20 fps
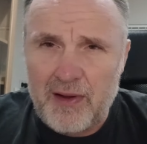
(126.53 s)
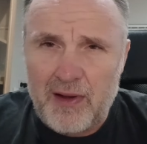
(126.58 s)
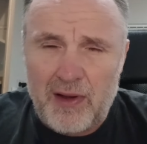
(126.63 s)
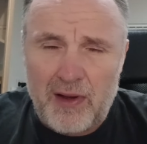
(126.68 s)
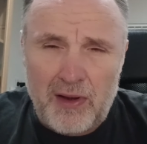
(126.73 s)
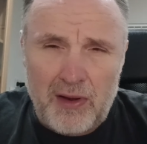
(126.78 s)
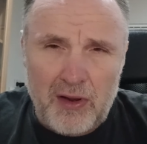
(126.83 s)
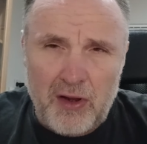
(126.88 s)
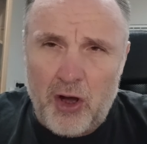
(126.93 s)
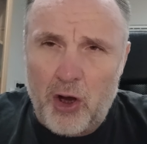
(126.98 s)

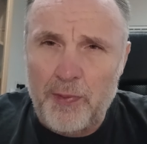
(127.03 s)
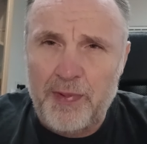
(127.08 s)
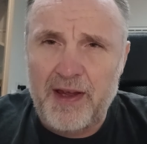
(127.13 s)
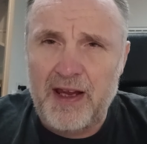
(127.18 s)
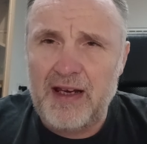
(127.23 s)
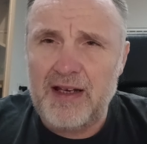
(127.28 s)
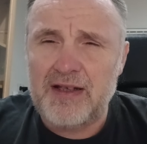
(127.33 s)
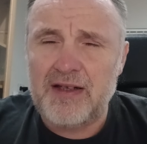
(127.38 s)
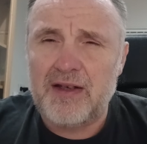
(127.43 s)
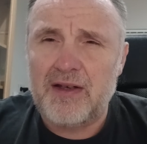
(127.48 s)

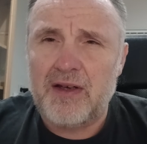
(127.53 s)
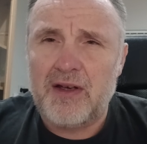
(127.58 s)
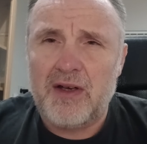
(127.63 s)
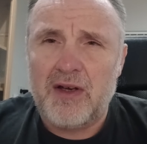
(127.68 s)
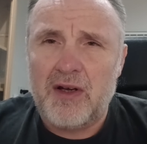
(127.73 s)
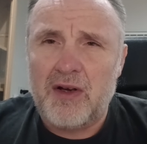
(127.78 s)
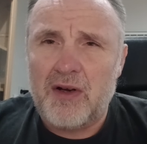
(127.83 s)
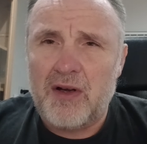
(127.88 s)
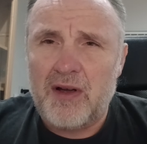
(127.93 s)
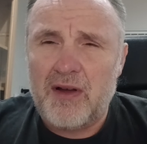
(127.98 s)
lobbied
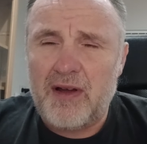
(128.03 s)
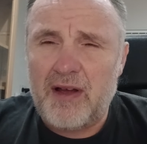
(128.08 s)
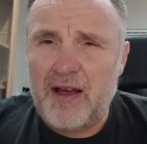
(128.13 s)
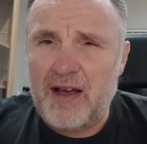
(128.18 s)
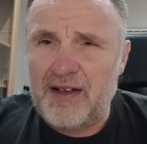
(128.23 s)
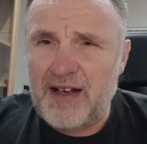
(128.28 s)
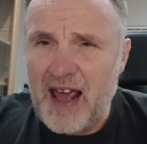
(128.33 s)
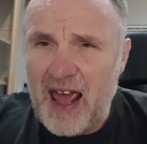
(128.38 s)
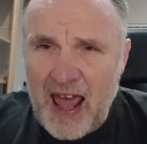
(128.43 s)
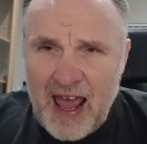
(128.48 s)
at